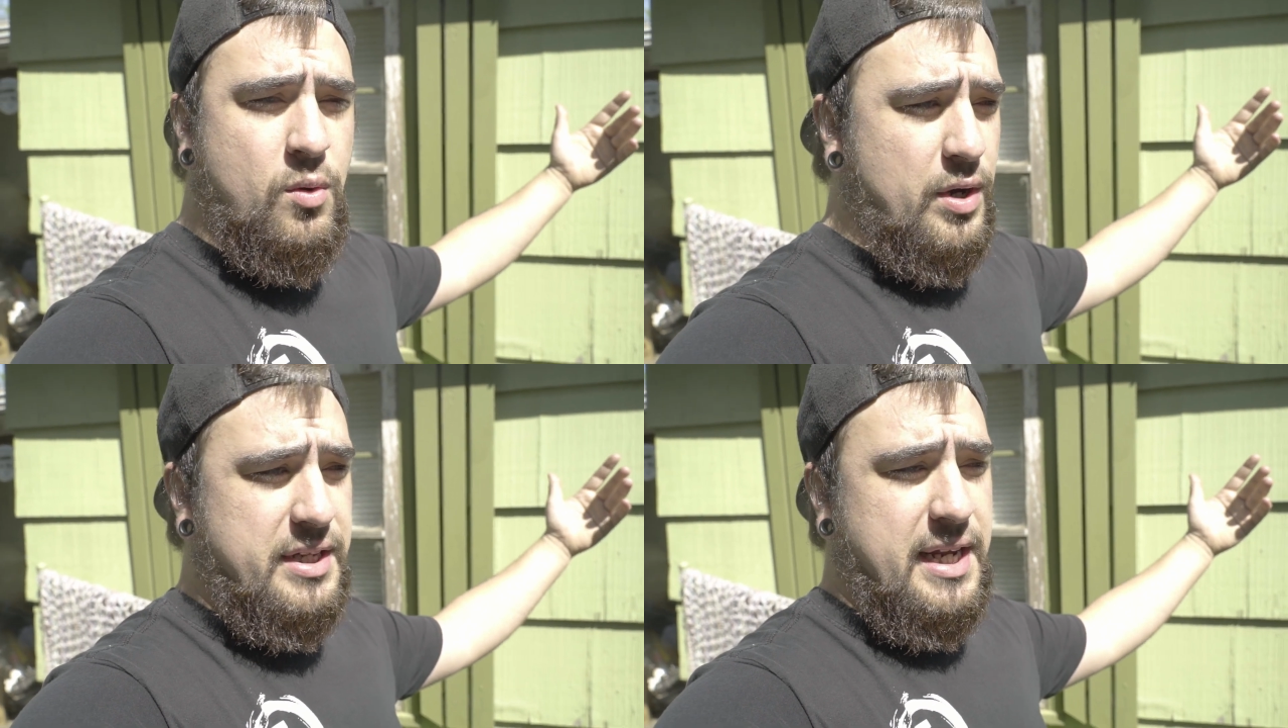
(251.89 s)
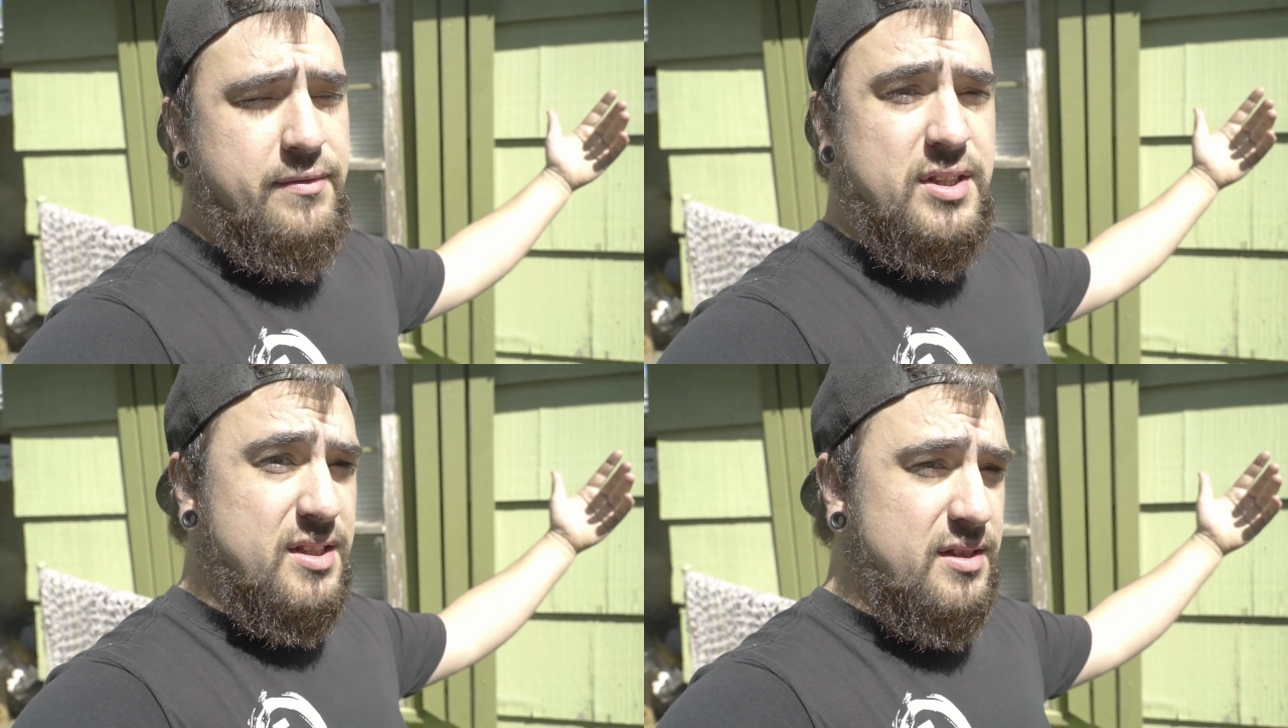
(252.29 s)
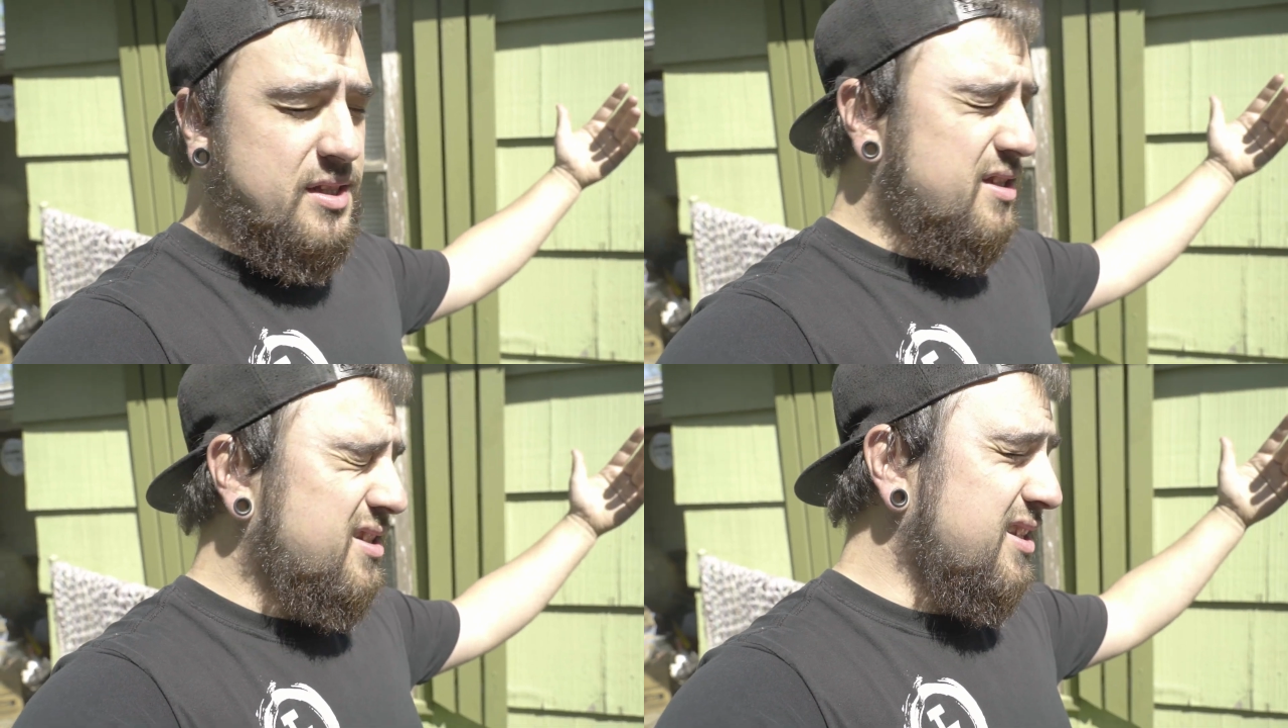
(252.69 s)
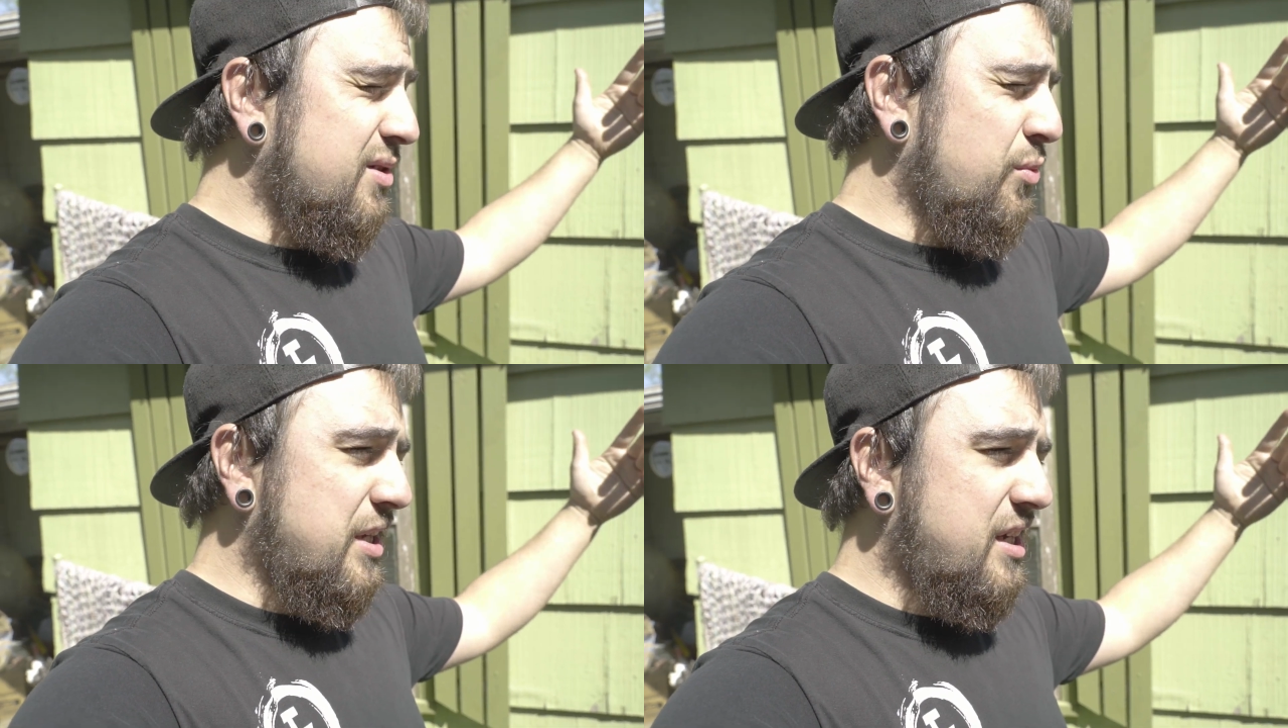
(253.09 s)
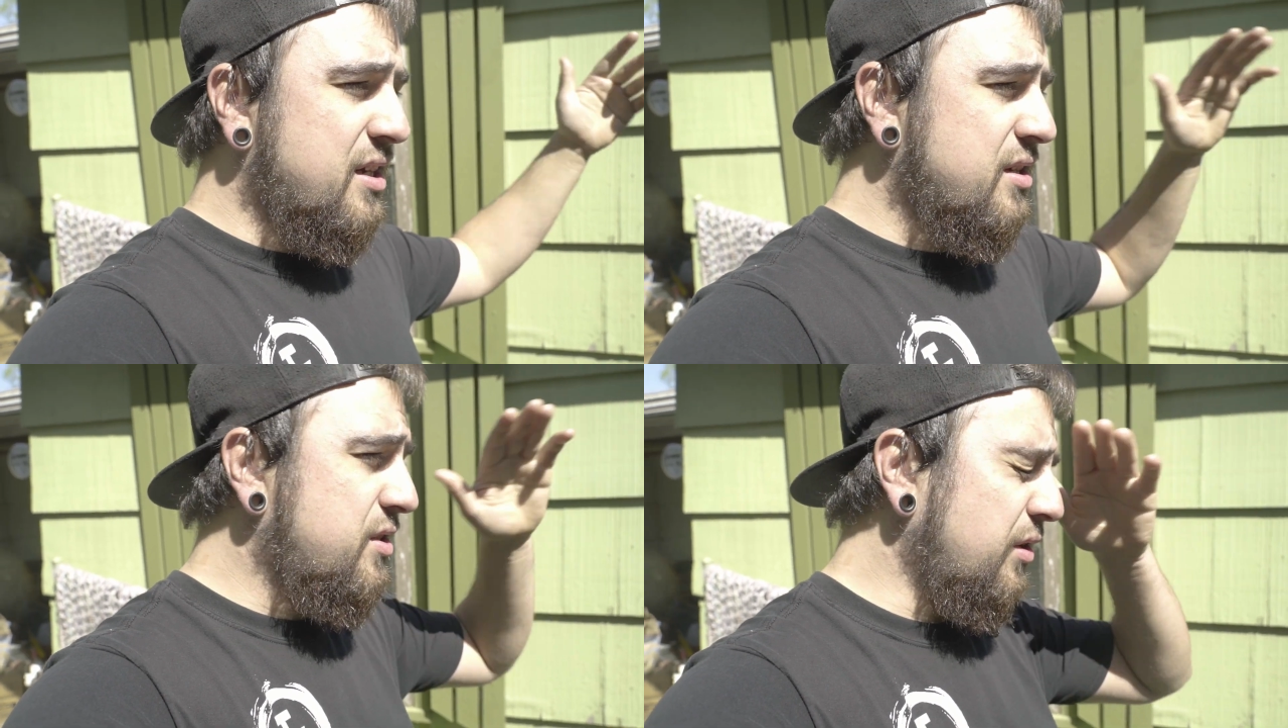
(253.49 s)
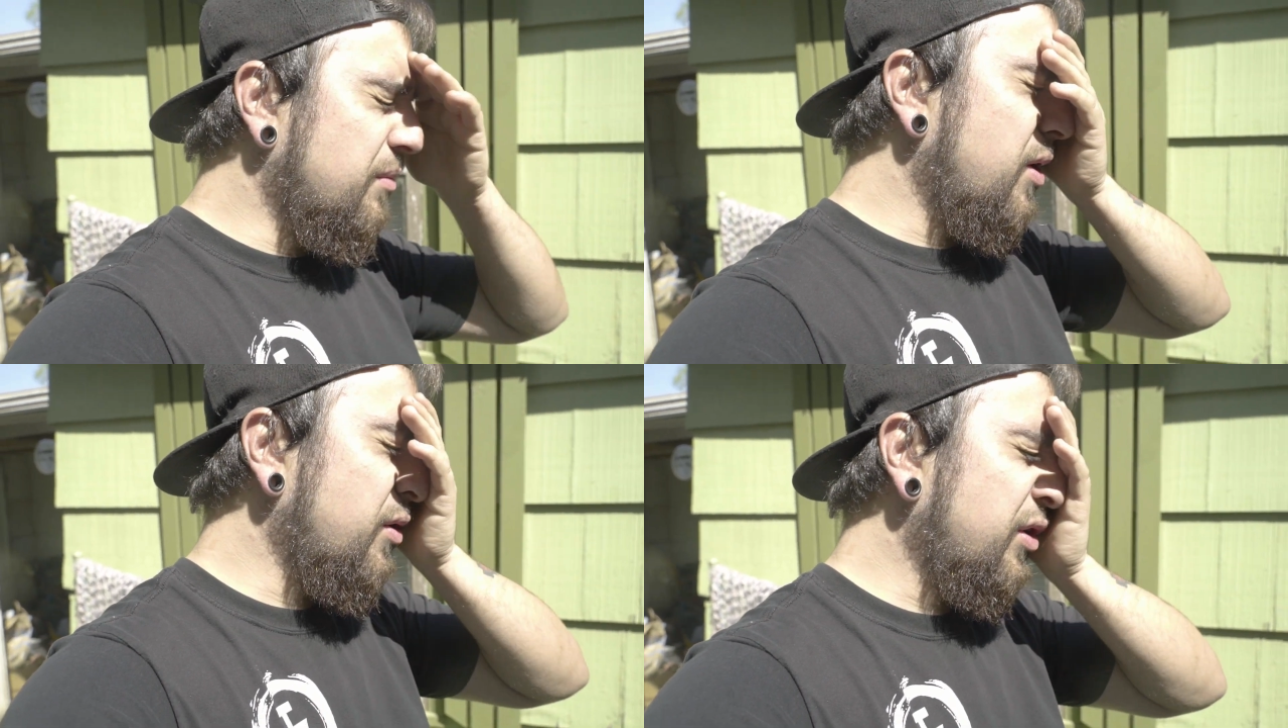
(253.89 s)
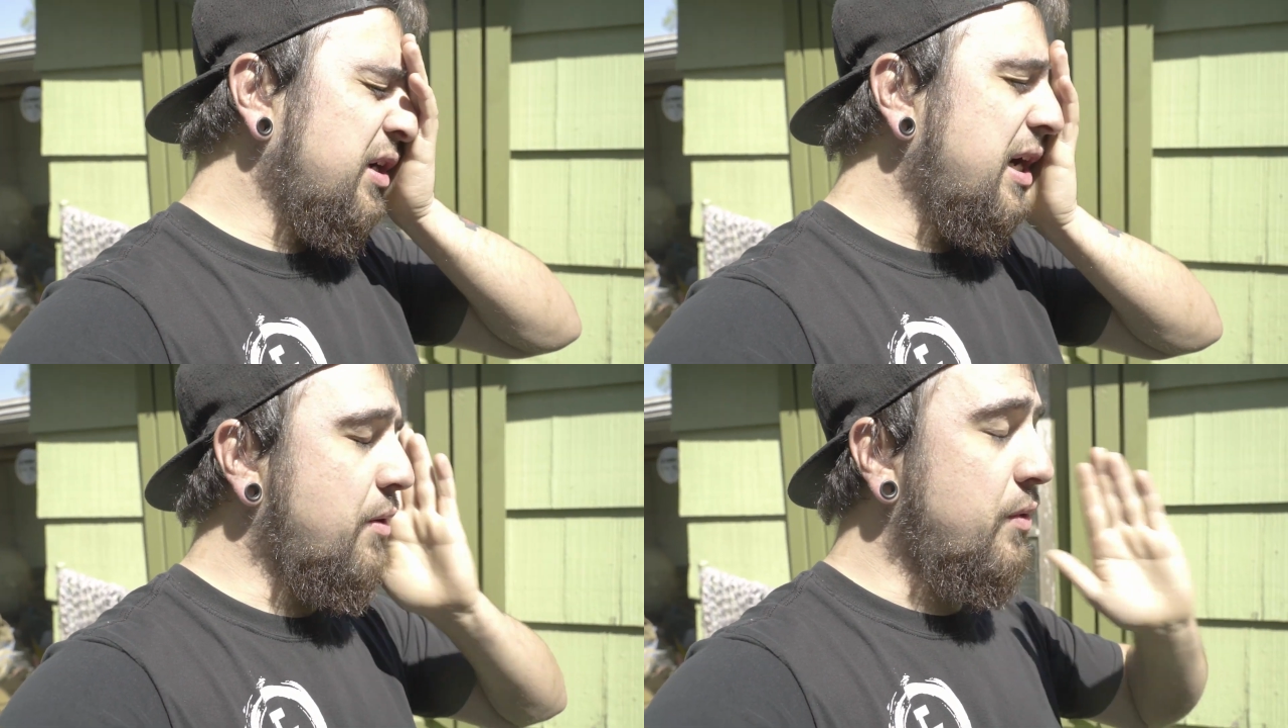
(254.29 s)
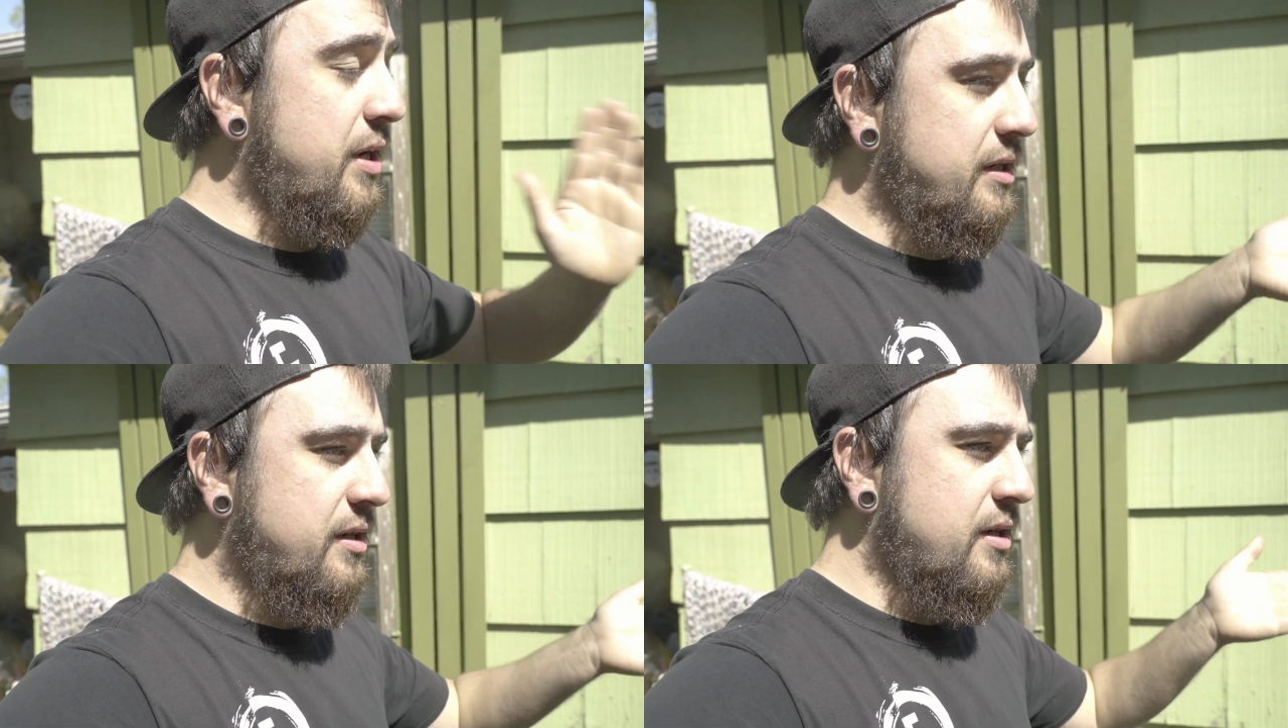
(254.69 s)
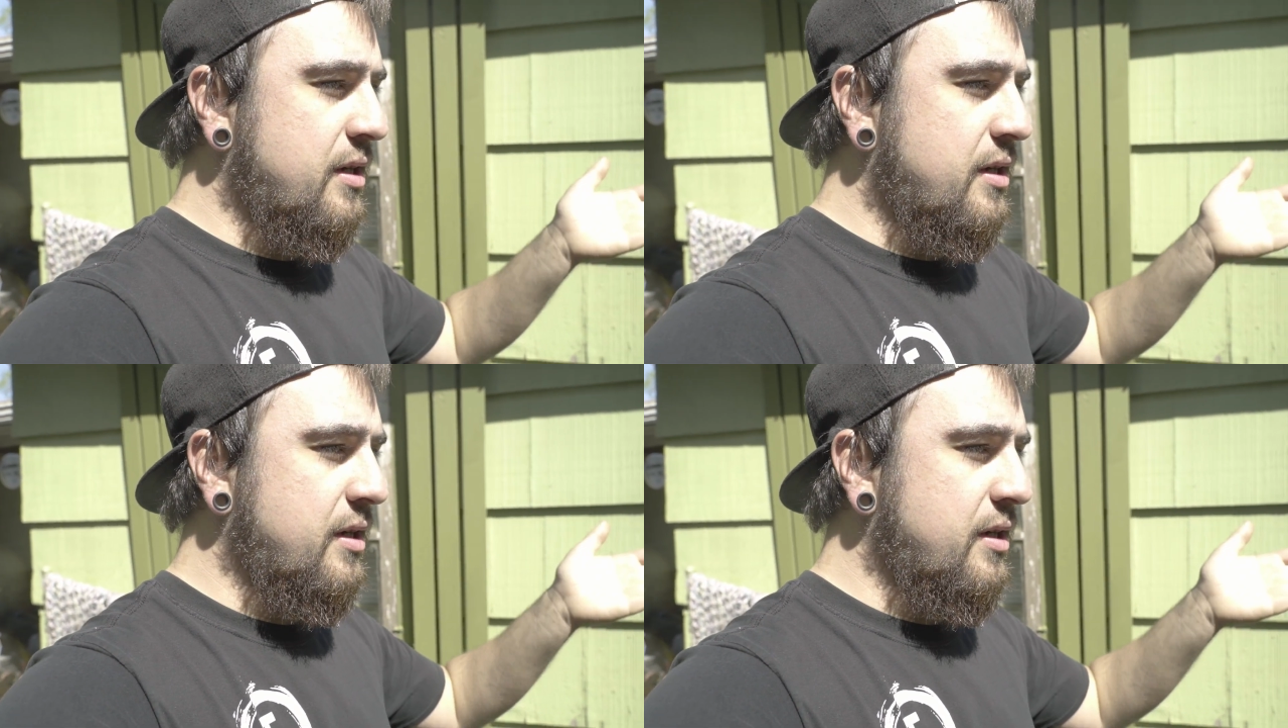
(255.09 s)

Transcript: what David did this week to the motor and what